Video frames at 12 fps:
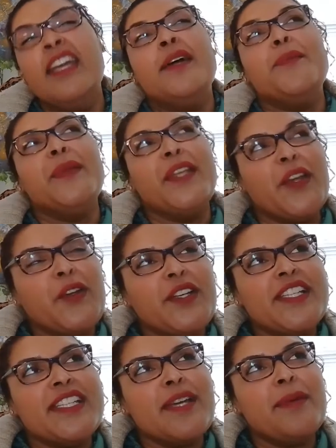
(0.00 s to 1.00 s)
But now you're going
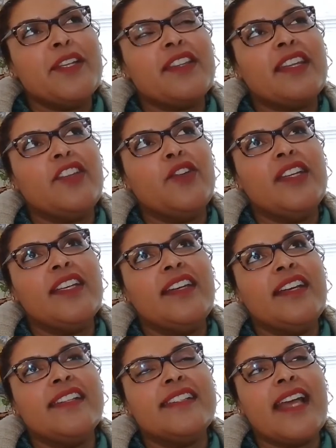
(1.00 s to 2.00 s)
to say, but you did
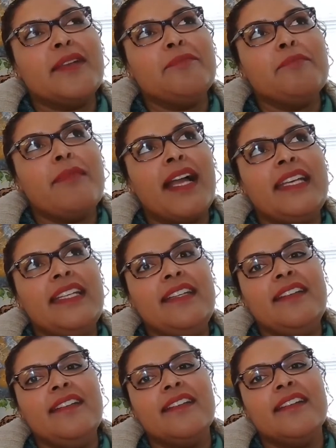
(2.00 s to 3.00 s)
an exact
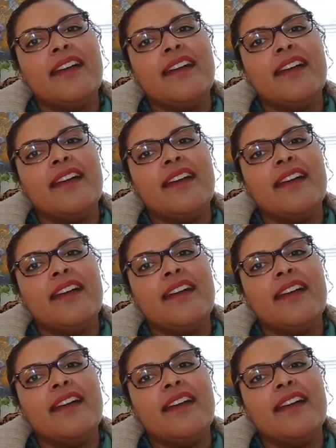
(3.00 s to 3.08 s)
money